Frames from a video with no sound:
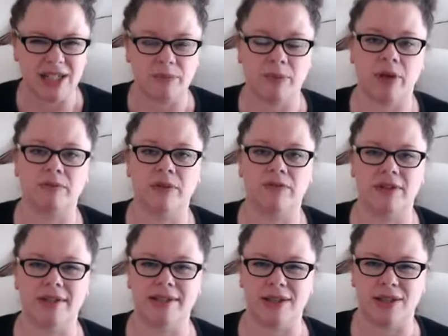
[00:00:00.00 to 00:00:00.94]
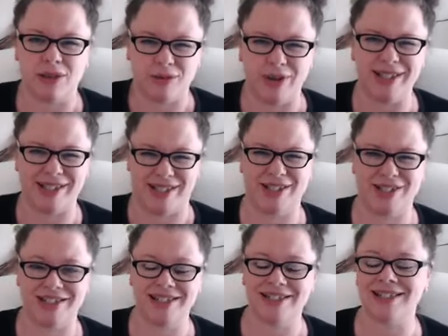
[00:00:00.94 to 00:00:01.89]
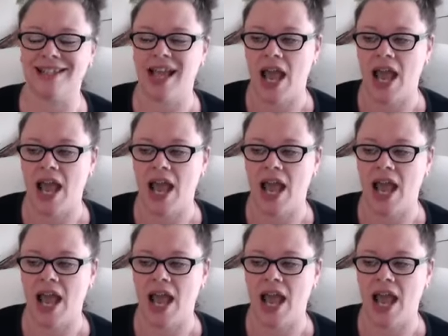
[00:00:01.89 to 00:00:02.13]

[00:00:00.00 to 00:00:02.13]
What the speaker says: to the bottom of things in 3 sessions.